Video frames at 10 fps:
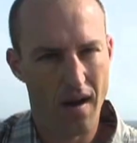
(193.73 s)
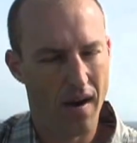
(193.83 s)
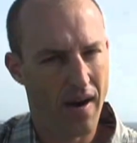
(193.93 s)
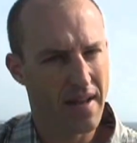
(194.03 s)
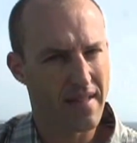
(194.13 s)

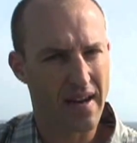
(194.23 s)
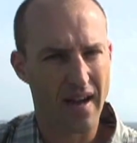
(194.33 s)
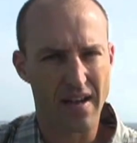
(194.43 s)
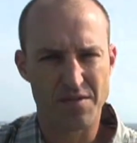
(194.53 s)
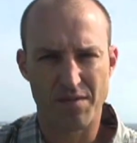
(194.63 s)
All right, that
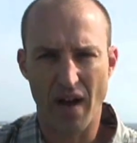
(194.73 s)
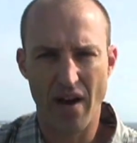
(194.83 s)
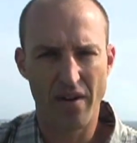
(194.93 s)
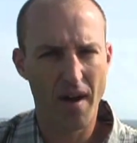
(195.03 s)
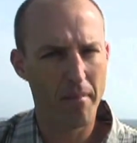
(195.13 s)
guy is
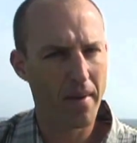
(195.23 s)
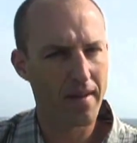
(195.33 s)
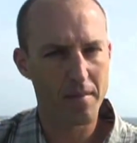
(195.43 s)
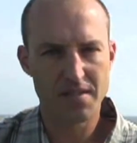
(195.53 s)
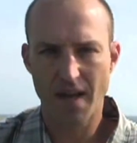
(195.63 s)
fired up.
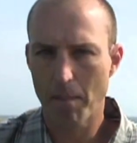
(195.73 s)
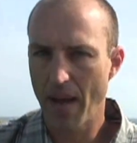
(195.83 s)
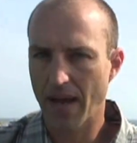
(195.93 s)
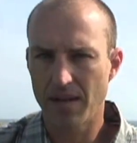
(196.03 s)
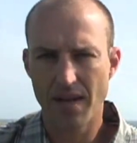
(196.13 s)
Melham is not
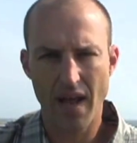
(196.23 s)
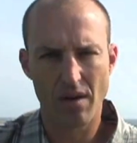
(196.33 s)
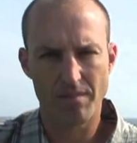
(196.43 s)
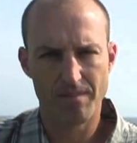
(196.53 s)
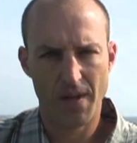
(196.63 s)
backing
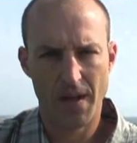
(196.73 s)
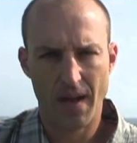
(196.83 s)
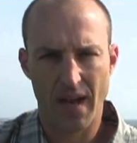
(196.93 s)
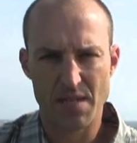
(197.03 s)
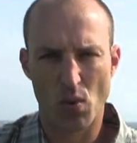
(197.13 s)
down.
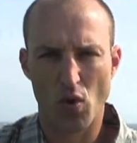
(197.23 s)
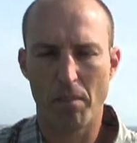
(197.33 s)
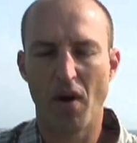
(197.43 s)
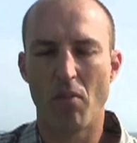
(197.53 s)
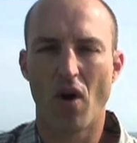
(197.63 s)
And I spoke
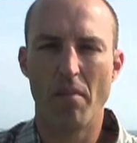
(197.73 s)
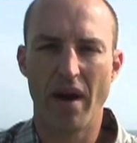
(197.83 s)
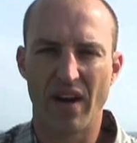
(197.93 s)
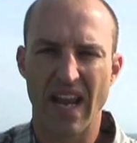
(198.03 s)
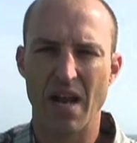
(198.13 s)
with Belmar
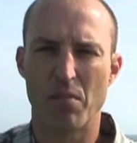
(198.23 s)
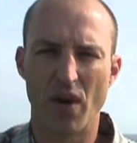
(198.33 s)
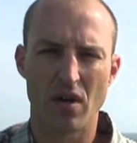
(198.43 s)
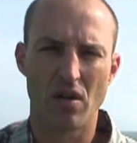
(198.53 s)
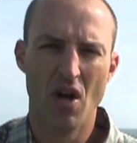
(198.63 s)
Mayor Ken
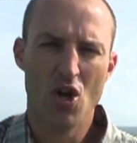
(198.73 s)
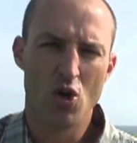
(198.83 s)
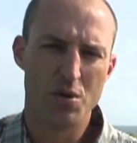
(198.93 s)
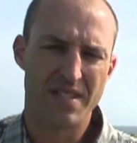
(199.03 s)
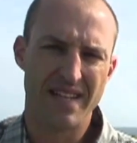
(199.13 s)
Pringle,
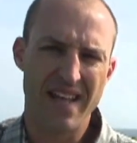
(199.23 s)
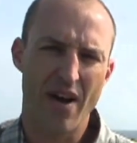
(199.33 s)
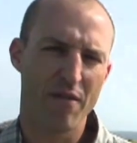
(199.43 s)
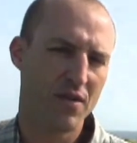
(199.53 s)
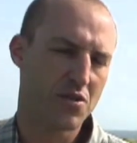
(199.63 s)
who said
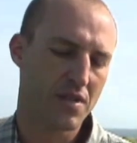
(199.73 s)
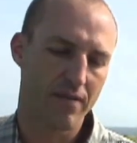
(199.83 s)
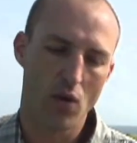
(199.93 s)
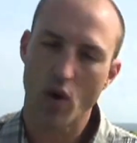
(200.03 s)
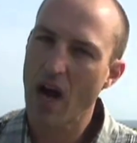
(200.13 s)
town officials
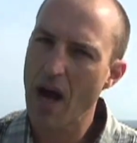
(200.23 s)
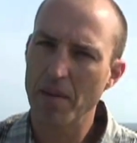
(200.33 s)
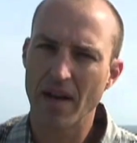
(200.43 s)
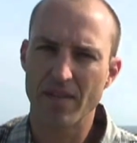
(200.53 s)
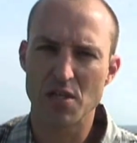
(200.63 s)
have no
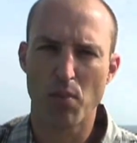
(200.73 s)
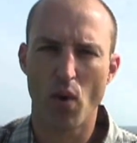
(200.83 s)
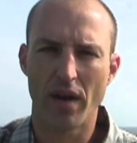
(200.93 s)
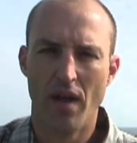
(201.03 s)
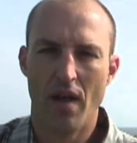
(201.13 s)
comment at this
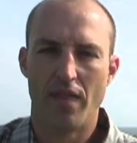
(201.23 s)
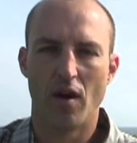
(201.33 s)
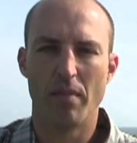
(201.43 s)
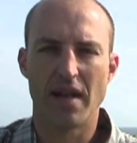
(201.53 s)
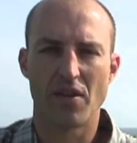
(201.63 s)
point.
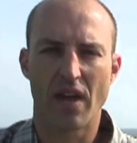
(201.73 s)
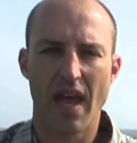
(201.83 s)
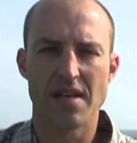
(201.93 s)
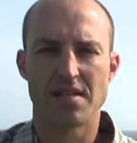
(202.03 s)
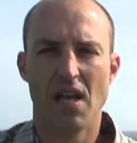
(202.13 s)
They'll make their
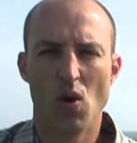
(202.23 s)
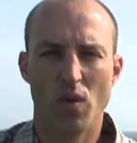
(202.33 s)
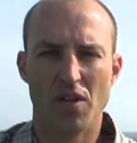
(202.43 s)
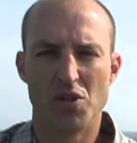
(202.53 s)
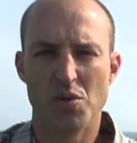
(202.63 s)
case
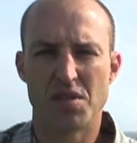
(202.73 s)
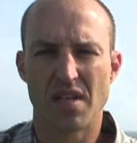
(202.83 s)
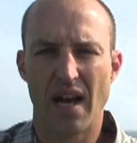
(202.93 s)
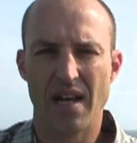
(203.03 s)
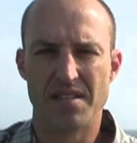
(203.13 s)
when the two
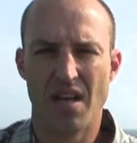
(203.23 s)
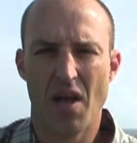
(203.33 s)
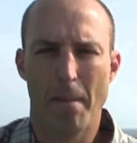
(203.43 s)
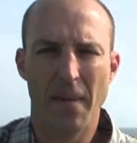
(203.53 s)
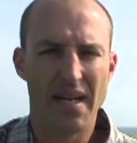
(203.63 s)
sides
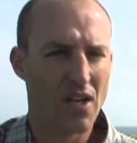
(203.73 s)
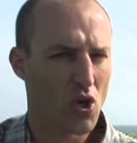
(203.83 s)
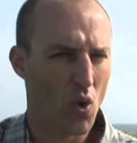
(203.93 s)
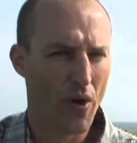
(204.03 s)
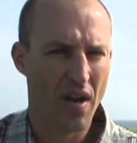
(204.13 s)
meet in
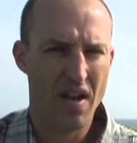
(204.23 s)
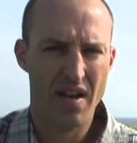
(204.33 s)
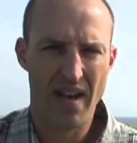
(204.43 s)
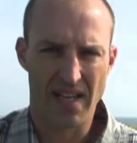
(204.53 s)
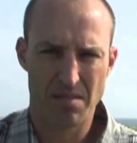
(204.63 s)
court
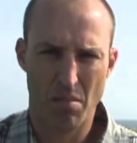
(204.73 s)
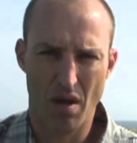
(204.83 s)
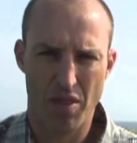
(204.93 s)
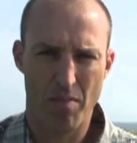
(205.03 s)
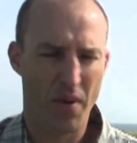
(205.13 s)
next
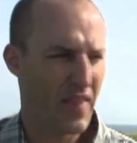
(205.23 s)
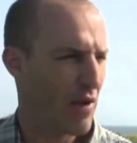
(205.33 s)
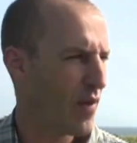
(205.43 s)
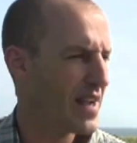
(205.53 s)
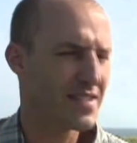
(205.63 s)
month. But
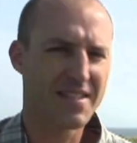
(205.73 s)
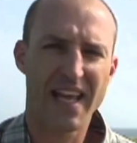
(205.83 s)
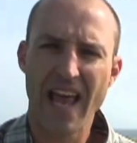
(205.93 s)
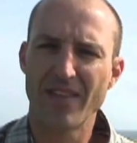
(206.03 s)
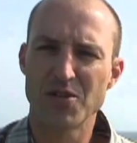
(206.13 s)
that raises,
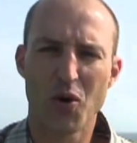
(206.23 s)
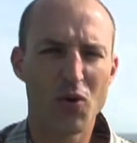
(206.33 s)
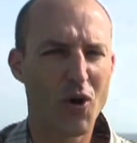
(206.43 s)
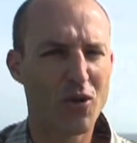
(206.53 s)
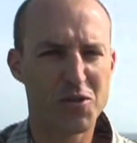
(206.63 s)
again, this whole
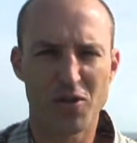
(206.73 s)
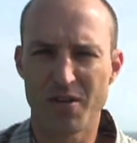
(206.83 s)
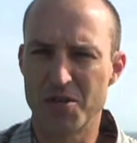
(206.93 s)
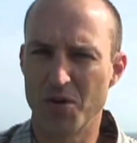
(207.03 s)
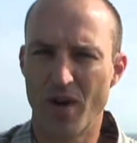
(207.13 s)
cultural
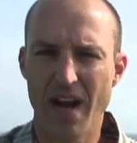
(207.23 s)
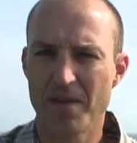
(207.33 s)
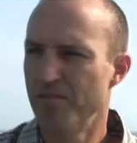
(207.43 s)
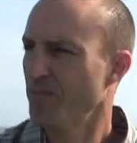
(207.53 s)
issue, right?